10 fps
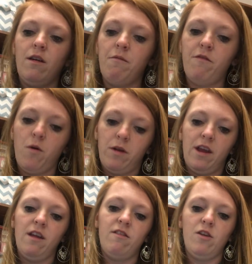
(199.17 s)
I'm folding
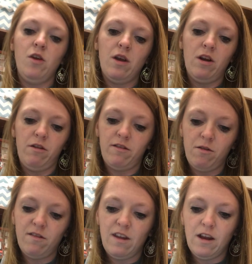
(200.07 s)
it so you can
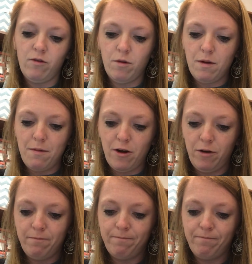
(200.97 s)
also see it a little bit better.